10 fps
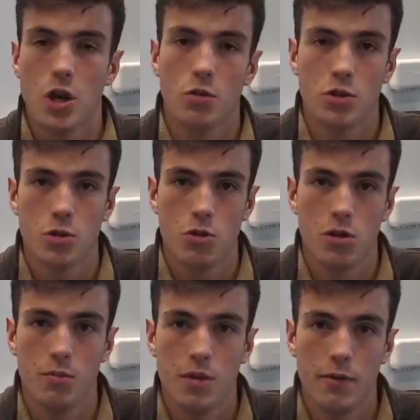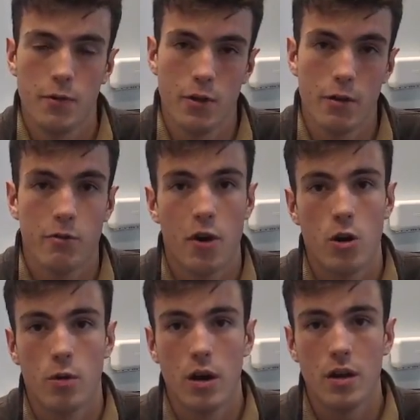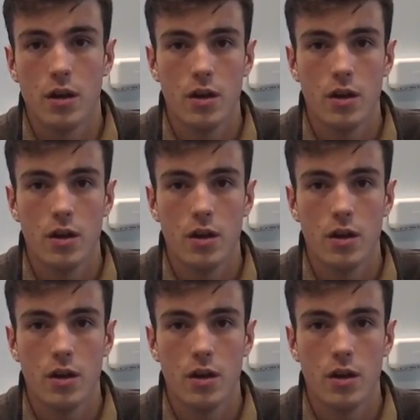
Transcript: go and tour them if they were far away.